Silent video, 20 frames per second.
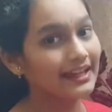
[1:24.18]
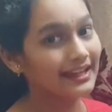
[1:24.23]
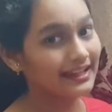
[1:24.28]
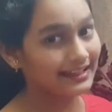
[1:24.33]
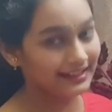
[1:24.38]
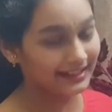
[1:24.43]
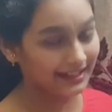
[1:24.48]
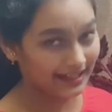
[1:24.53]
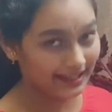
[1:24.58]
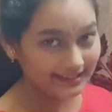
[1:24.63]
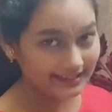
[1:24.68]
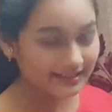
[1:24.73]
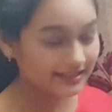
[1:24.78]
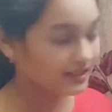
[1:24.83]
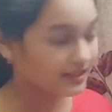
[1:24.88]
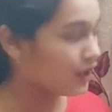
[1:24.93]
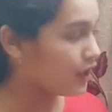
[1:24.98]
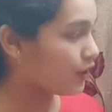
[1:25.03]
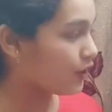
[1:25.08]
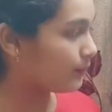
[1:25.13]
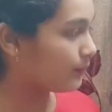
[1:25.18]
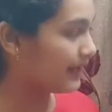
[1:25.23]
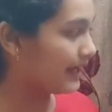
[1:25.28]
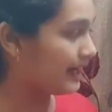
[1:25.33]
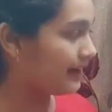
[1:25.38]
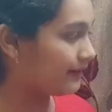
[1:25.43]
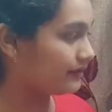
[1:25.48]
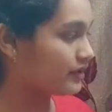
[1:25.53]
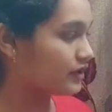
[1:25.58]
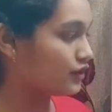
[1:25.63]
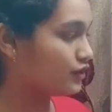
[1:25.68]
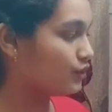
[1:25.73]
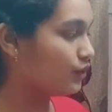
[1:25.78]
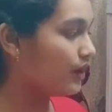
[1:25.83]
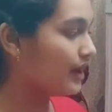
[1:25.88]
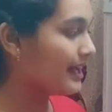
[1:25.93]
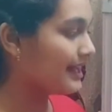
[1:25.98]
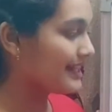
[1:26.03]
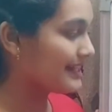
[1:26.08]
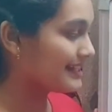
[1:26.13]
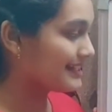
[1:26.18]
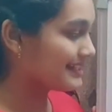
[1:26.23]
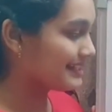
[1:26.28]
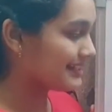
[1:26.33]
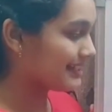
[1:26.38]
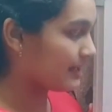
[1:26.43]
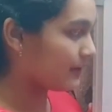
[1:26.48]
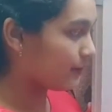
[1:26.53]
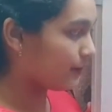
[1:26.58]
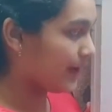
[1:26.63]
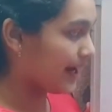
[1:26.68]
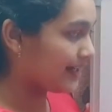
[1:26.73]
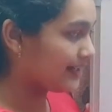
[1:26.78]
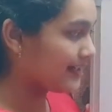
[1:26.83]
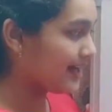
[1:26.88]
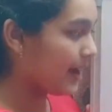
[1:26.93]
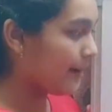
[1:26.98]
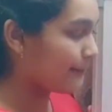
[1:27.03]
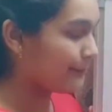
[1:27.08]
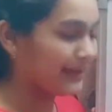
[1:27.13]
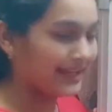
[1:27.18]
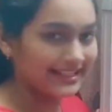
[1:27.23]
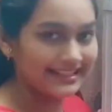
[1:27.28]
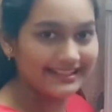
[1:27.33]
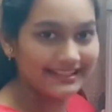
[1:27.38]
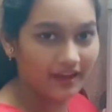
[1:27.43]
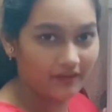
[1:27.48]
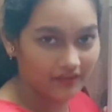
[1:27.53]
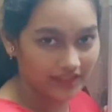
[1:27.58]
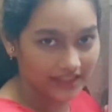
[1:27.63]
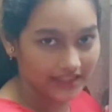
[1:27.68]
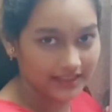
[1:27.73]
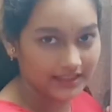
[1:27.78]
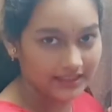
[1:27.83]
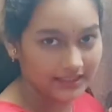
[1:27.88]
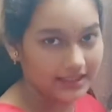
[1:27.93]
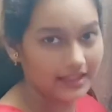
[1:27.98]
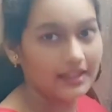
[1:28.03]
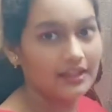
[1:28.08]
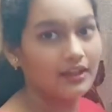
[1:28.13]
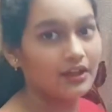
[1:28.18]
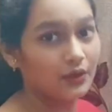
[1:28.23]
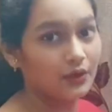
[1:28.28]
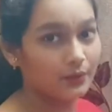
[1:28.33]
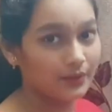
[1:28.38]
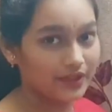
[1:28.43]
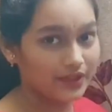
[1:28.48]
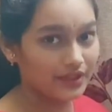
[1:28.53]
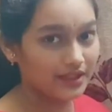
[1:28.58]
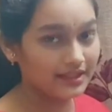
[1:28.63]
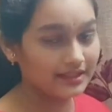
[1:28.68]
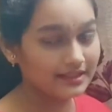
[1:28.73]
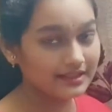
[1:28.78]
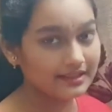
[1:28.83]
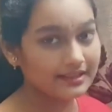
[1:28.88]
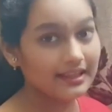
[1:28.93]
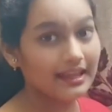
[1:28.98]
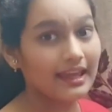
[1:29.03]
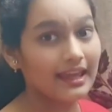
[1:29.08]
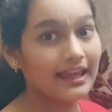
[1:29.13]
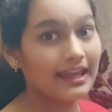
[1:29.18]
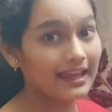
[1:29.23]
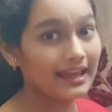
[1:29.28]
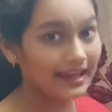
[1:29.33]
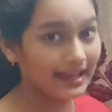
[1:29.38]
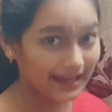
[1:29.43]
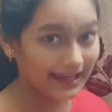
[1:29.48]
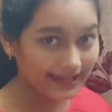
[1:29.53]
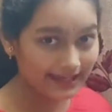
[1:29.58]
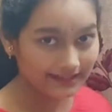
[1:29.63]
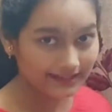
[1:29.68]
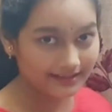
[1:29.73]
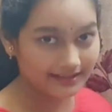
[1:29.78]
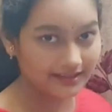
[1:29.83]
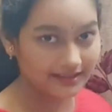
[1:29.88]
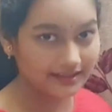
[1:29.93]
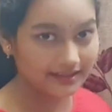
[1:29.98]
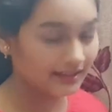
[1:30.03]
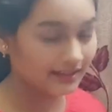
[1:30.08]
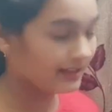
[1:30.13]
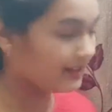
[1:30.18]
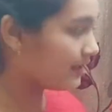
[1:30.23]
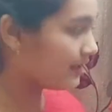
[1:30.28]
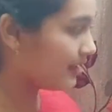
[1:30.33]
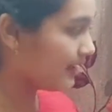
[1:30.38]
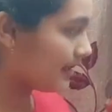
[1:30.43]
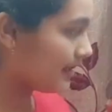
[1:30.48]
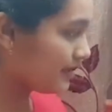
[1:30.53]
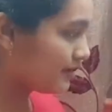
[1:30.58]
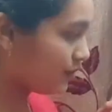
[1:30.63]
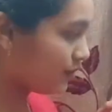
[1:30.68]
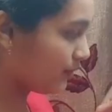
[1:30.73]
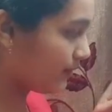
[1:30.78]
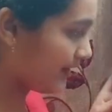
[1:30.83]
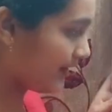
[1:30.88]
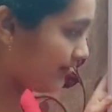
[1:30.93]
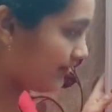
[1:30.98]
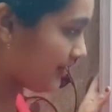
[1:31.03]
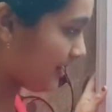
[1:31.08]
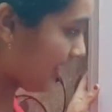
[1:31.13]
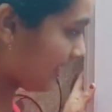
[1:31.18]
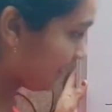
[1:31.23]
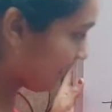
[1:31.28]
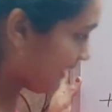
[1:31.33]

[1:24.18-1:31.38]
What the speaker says: Next we have to do 1 plus 7, which is 8. So we have to write